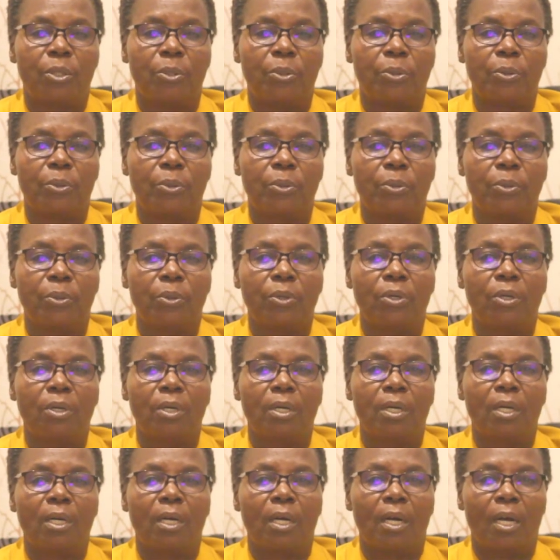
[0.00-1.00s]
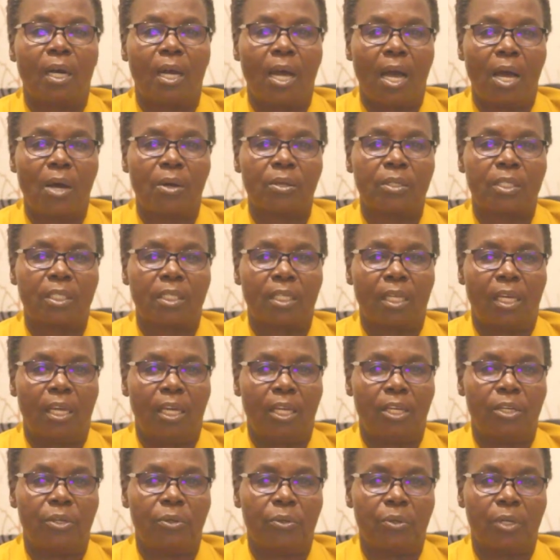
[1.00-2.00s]
through girls'
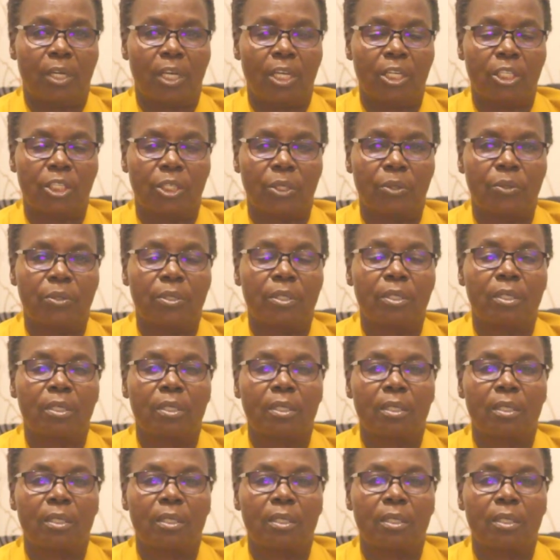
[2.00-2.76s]
education.